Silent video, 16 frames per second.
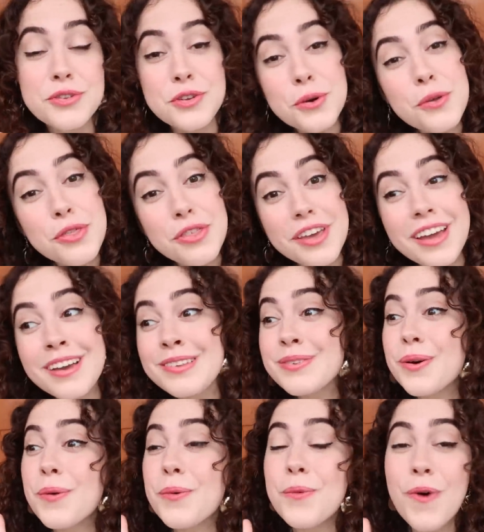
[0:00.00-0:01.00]
two
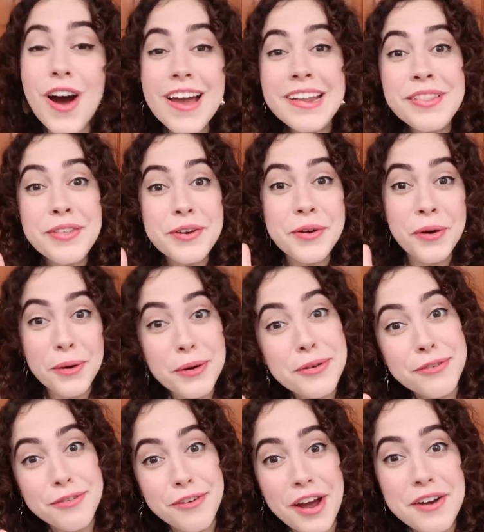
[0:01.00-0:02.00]
things. One, the
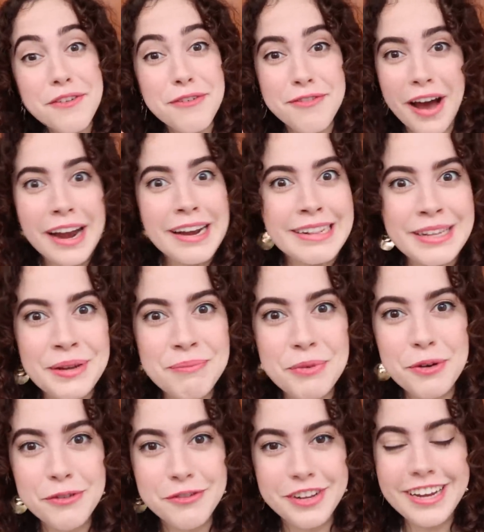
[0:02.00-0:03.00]
cold front finally
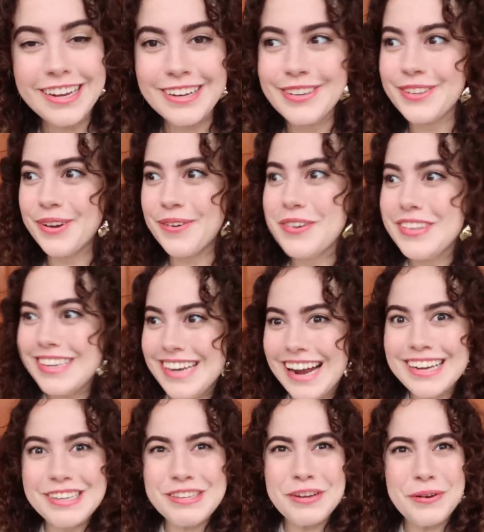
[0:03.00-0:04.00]
moved in, so it's
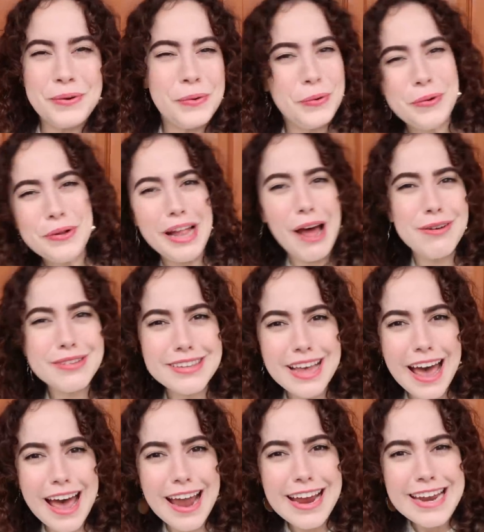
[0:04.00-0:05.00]
nice and cool
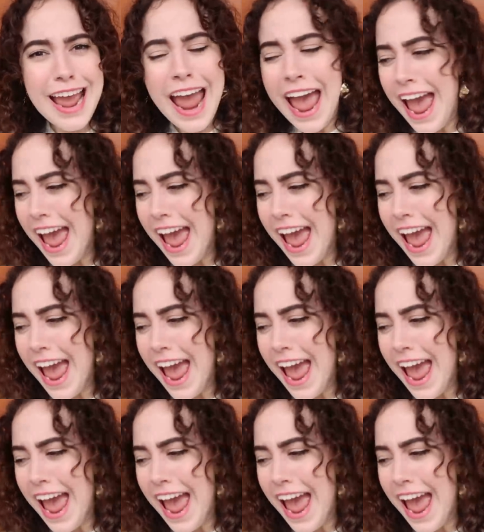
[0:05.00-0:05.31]
outside.